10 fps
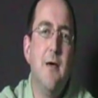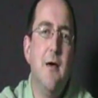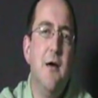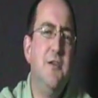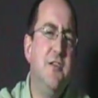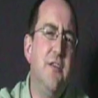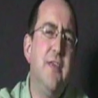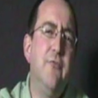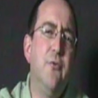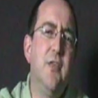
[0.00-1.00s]
until
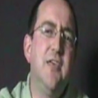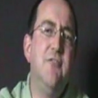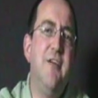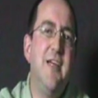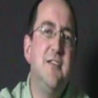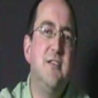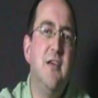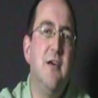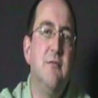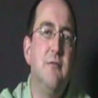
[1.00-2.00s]
they've really advanced to